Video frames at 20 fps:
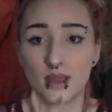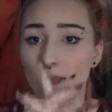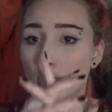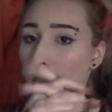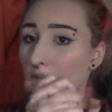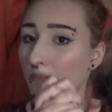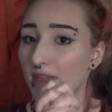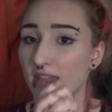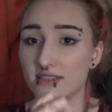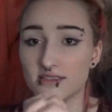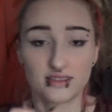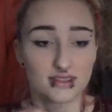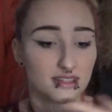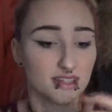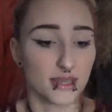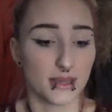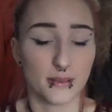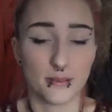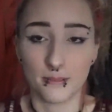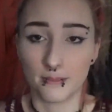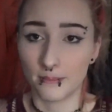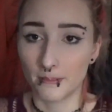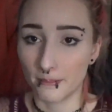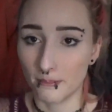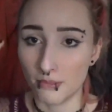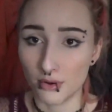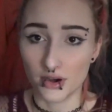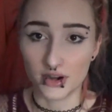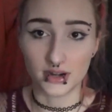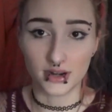paste it,
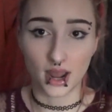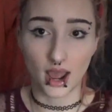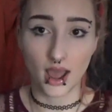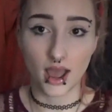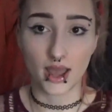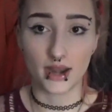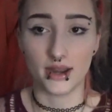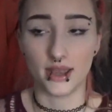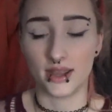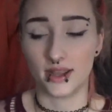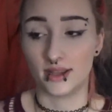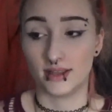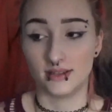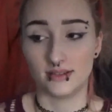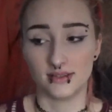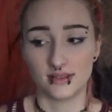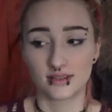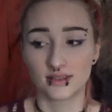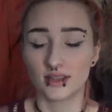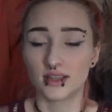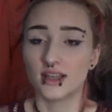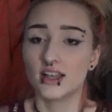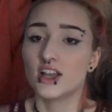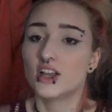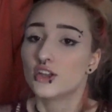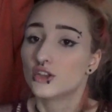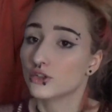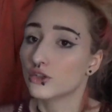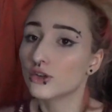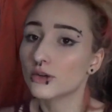put it on, and
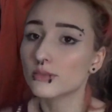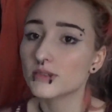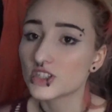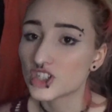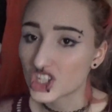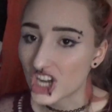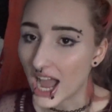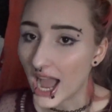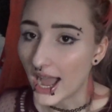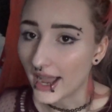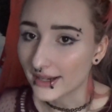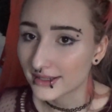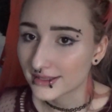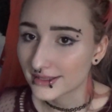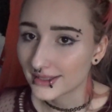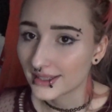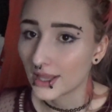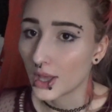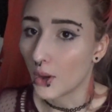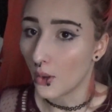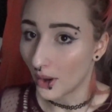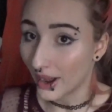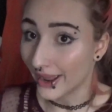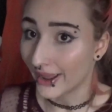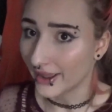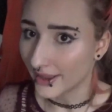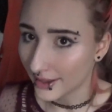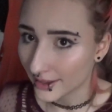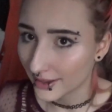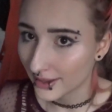you'll be shocked,
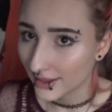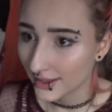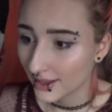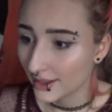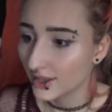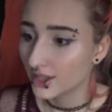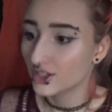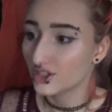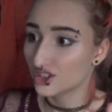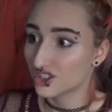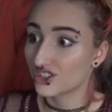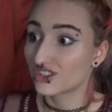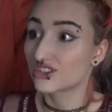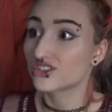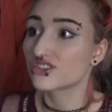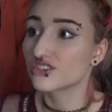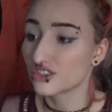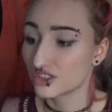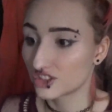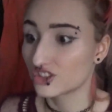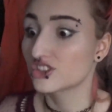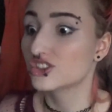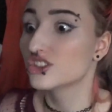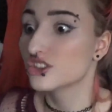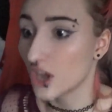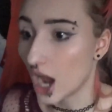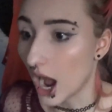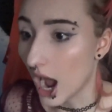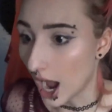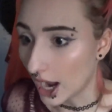okay?
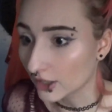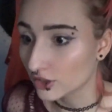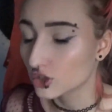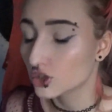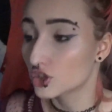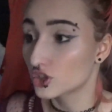Shocked.